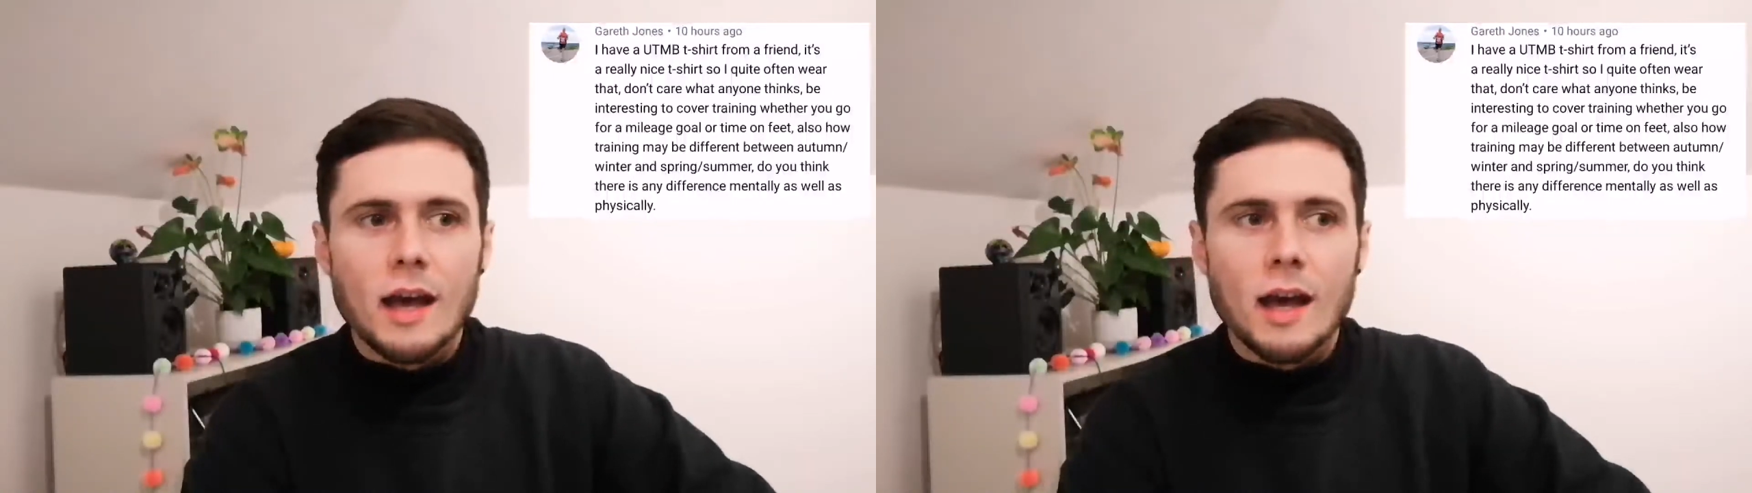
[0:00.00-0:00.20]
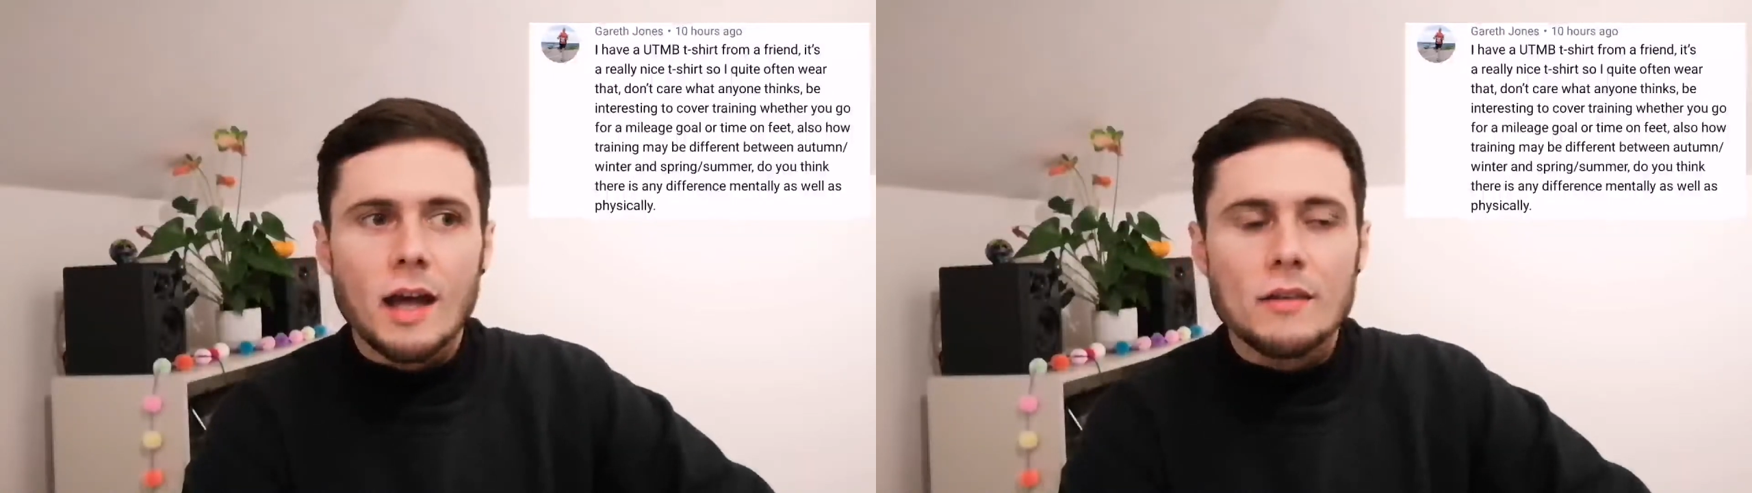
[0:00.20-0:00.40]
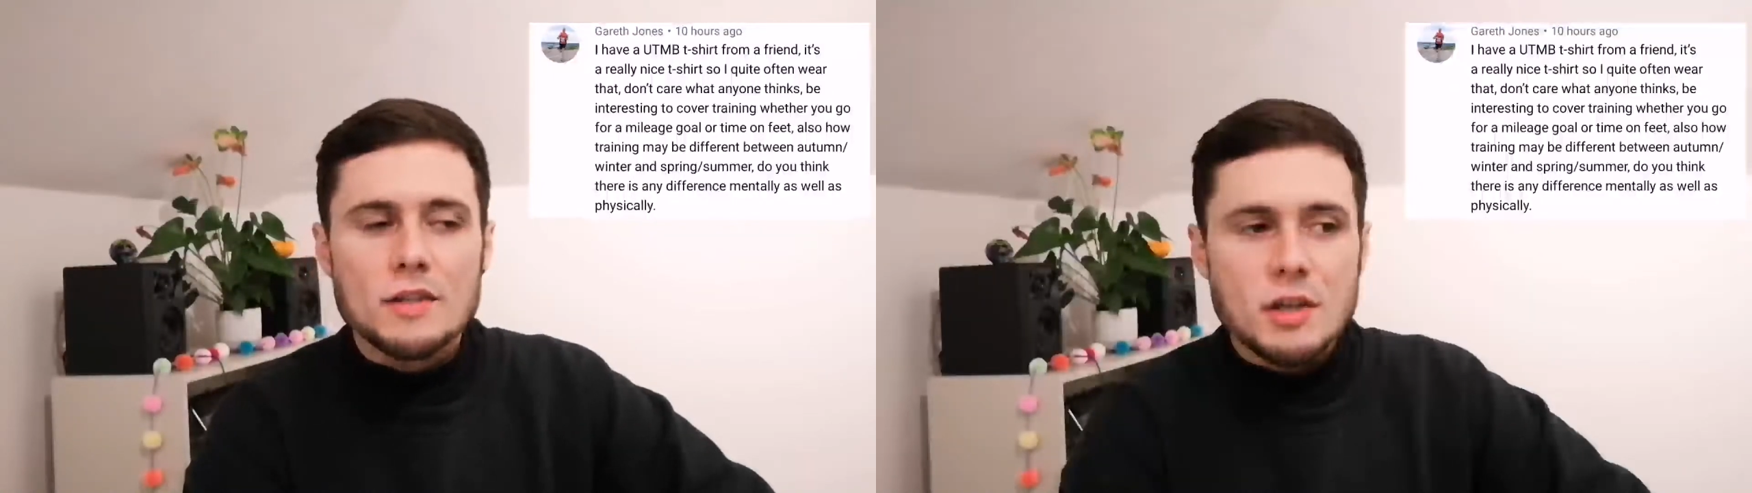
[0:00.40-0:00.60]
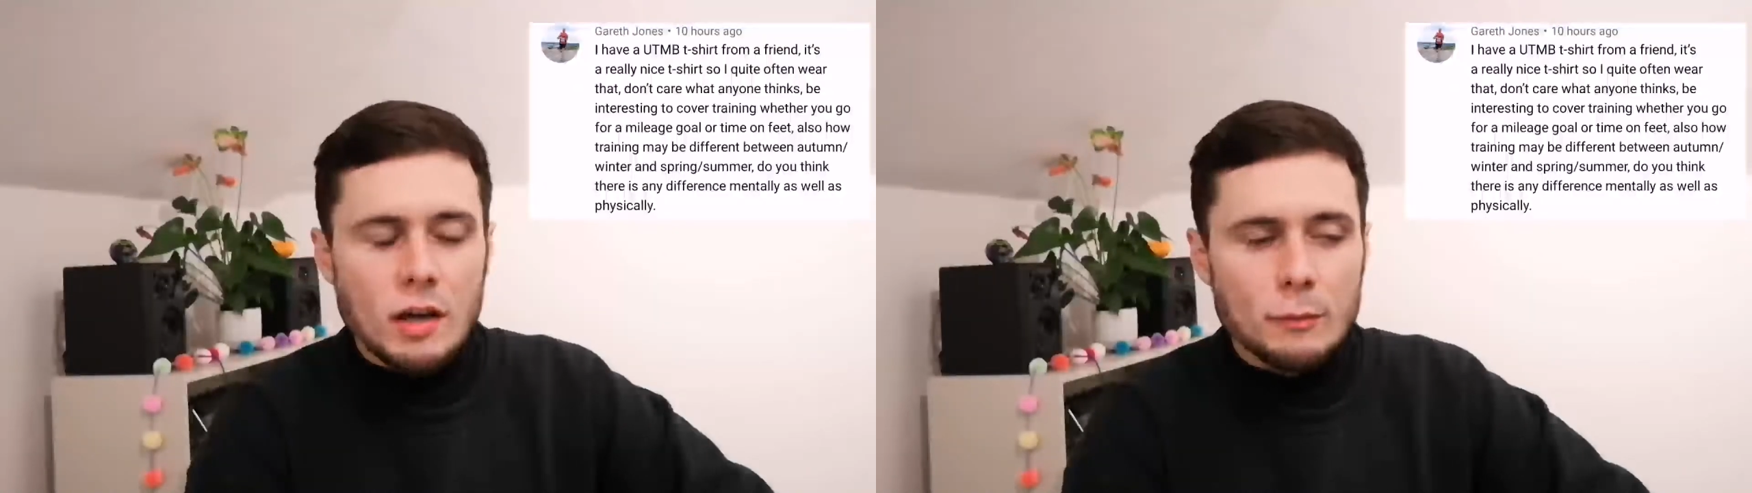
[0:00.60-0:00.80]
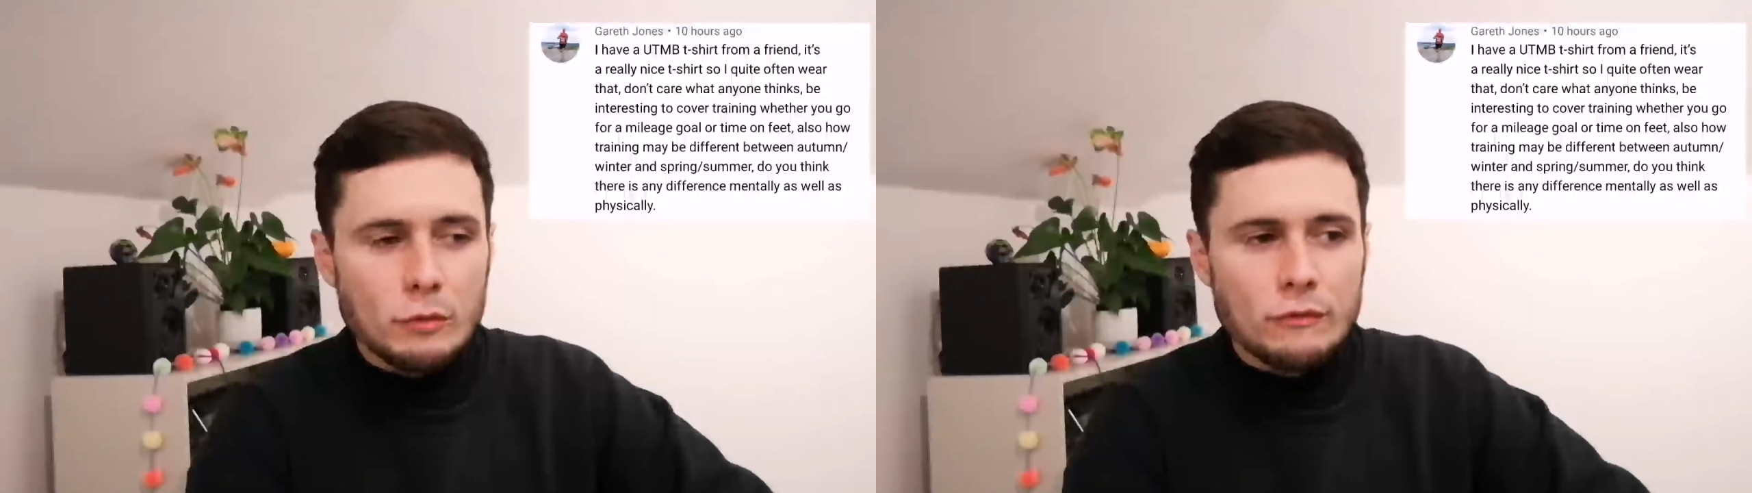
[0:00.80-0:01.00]
the
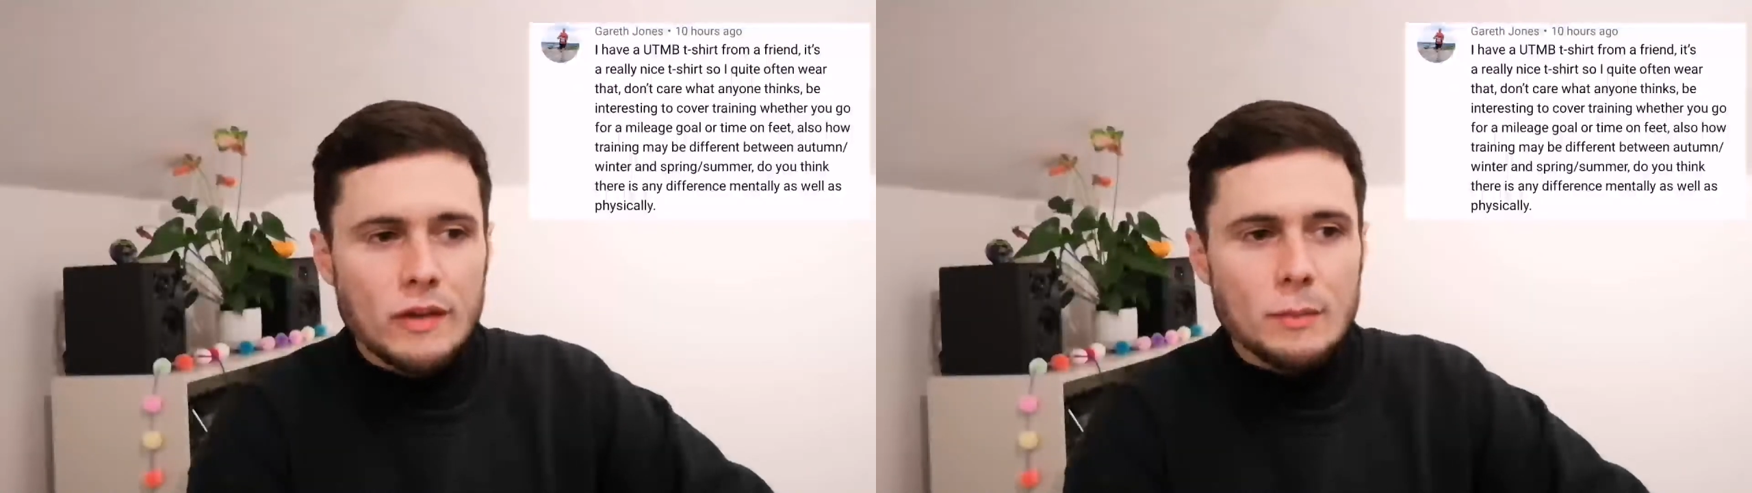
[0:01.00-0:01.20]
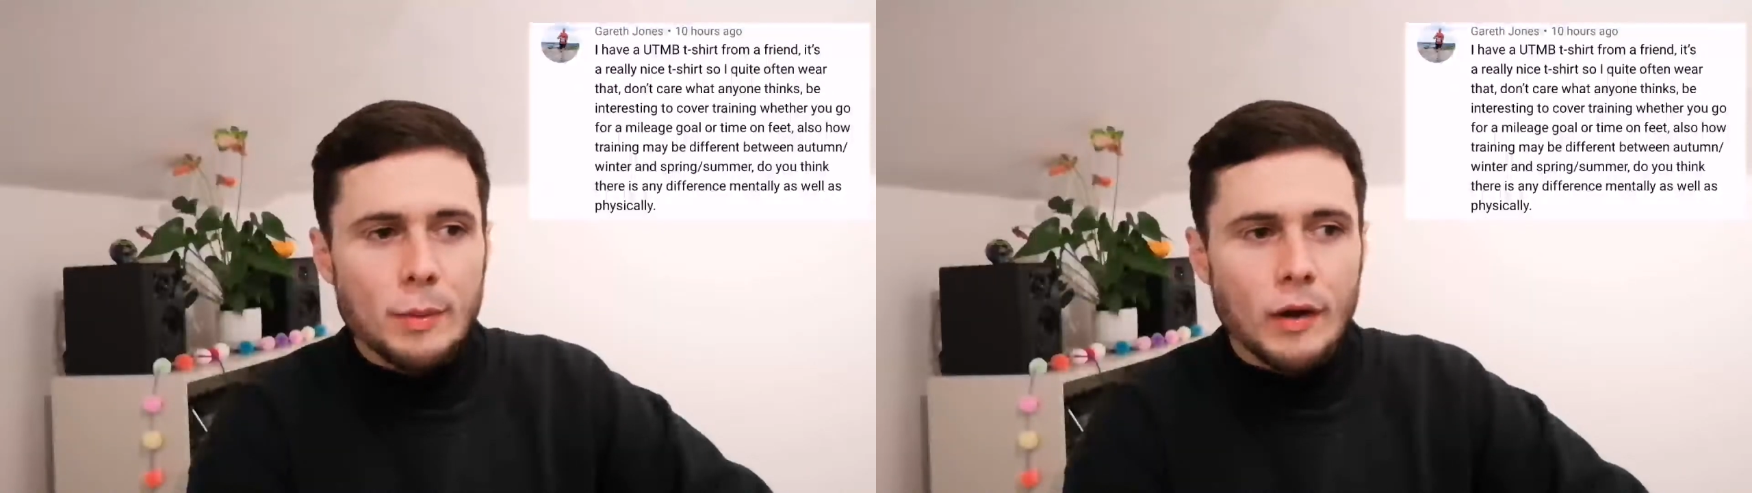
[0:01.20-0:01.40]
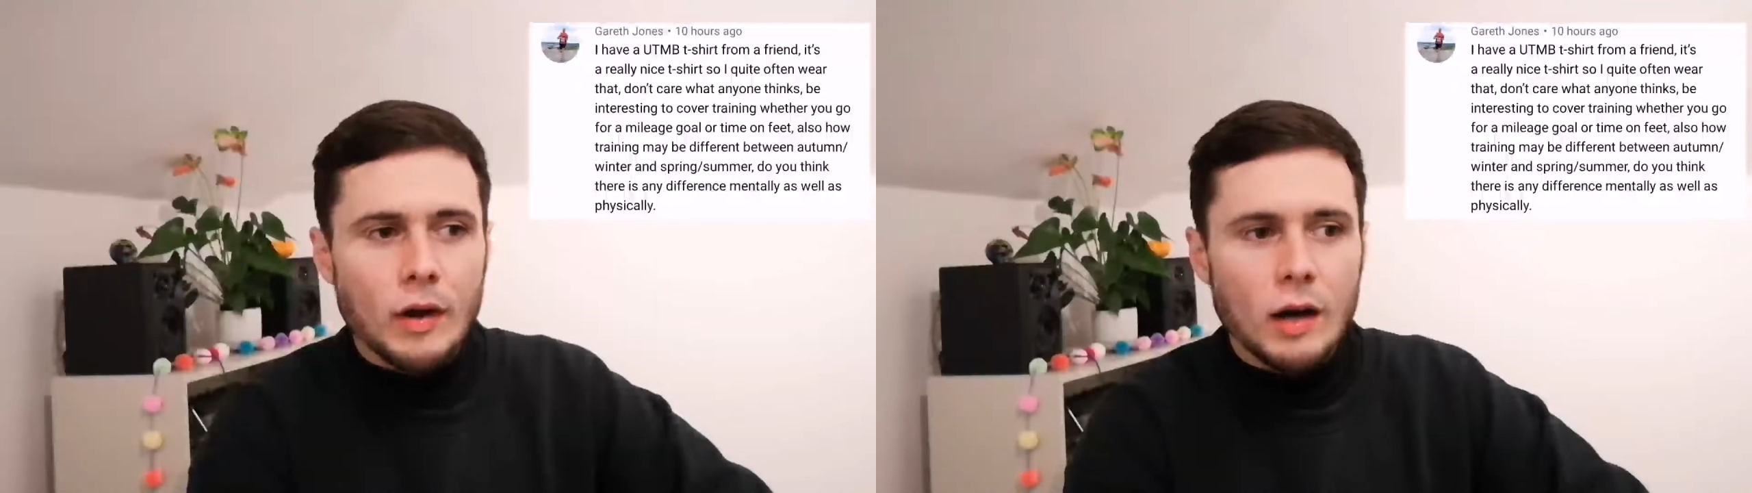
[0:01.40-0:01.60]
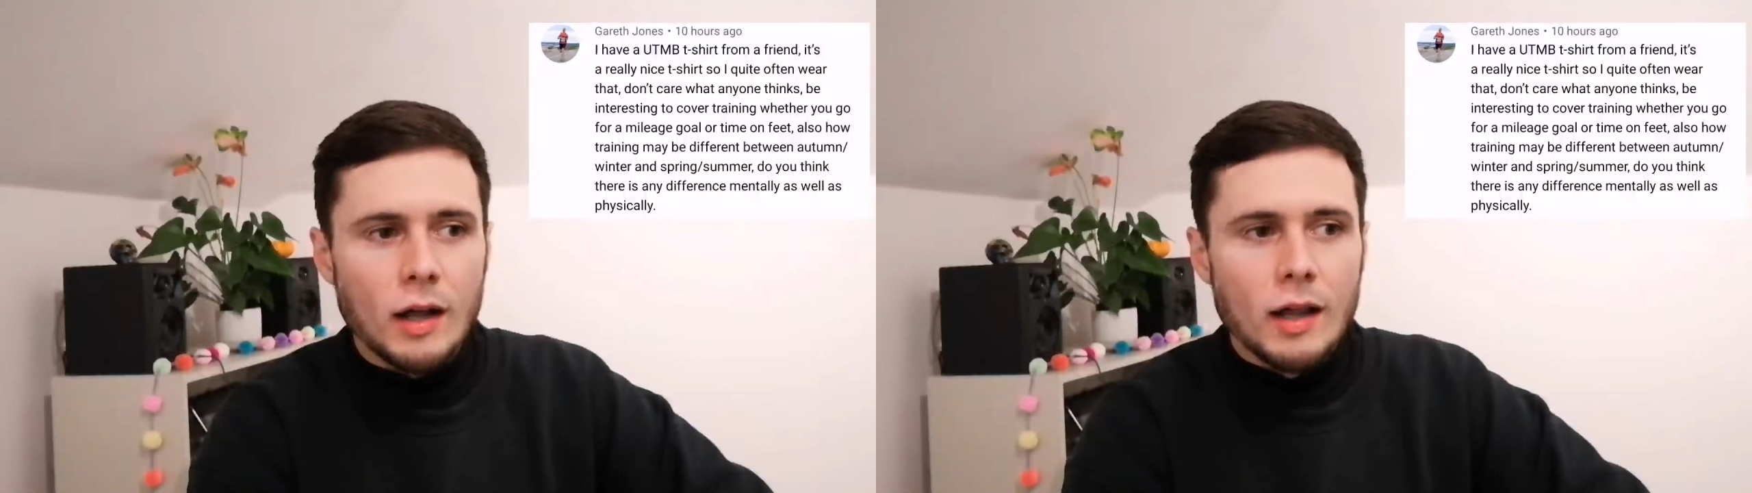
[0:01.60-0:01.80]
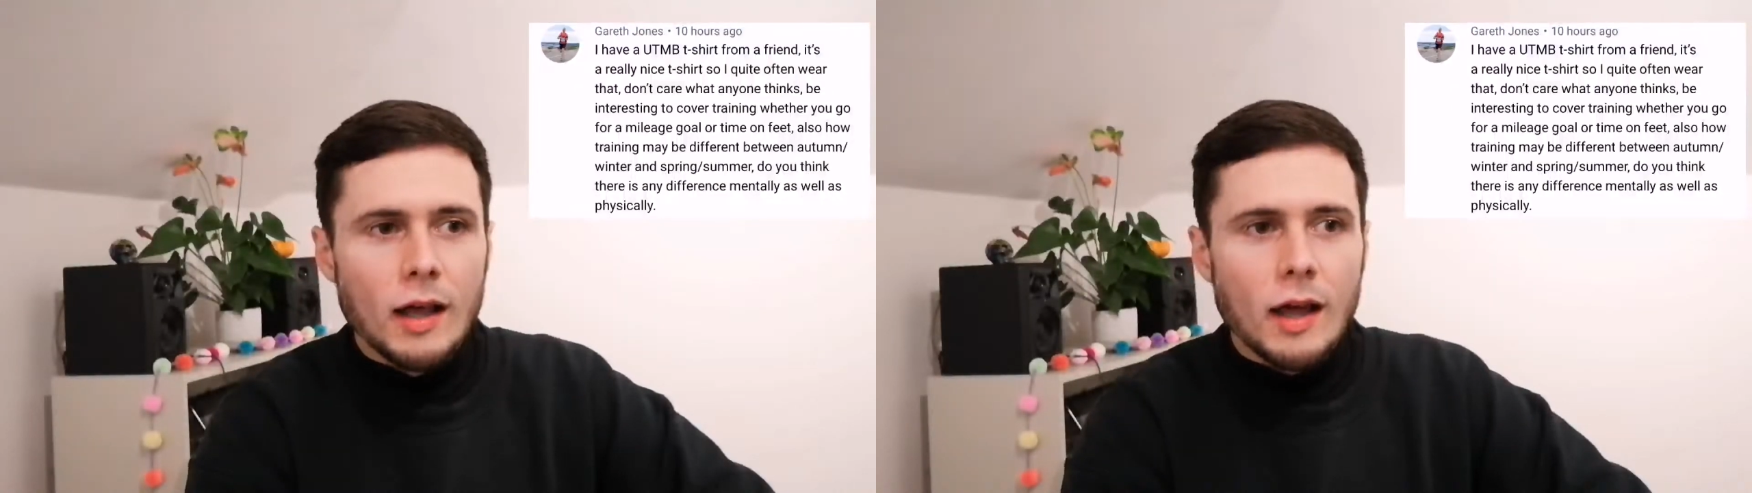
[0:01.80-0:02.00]
time on feet part,